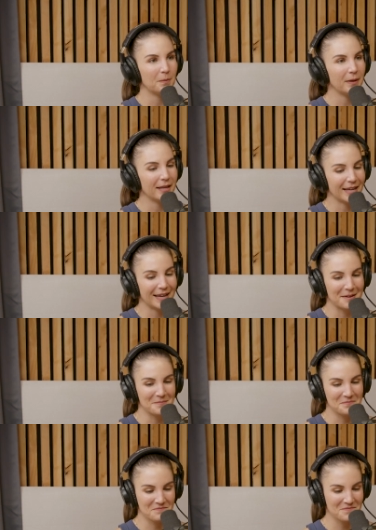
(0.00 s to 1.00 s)
But
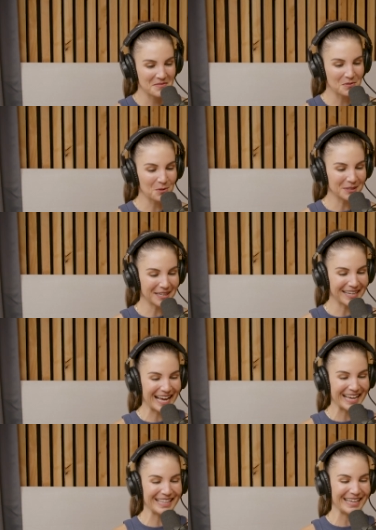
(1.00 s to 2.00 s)
I've only gotten
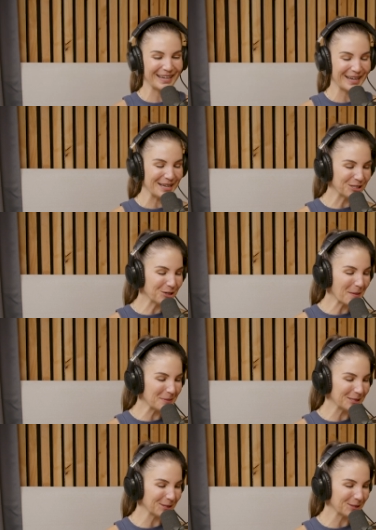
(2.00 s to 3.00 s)
high there. In 2
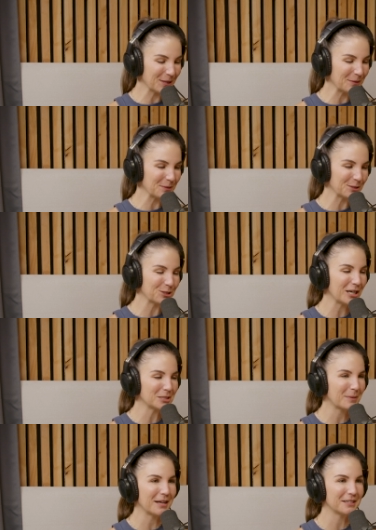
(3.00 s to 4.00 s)
episodes, it was with Josh
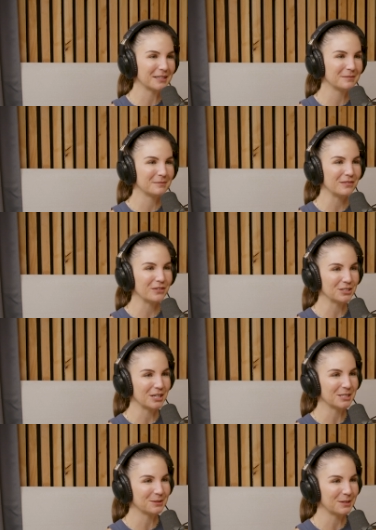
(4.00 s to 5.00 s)
Potter and my friend
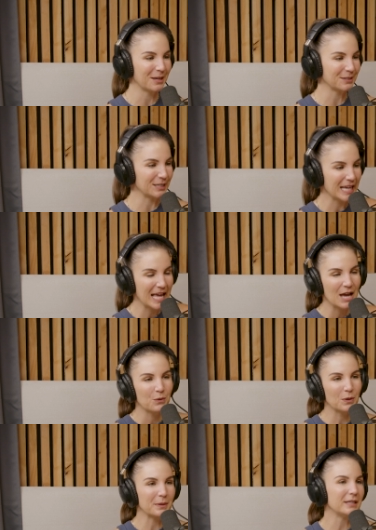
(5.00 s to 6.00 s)
Chase O'Donnell,
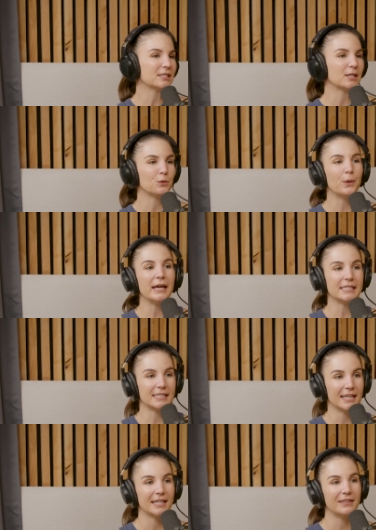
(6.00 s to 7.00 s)
where we just get
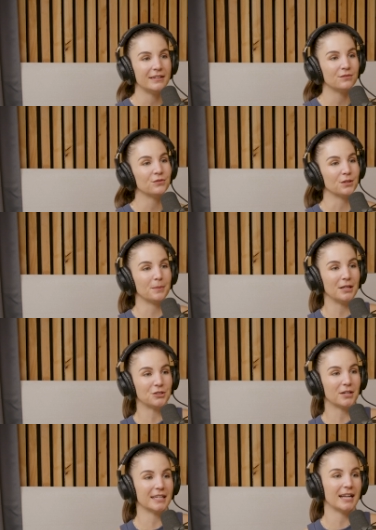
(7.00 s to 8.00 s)
wasted, and then for the
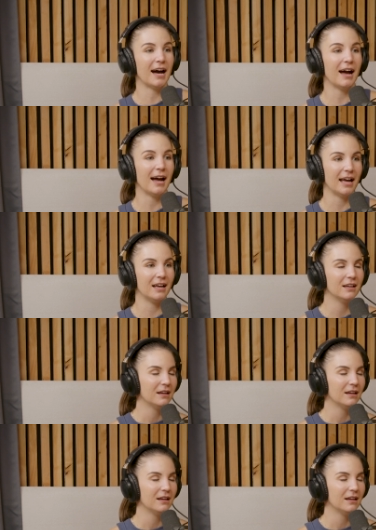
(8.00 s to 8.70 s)
Patreon, get high.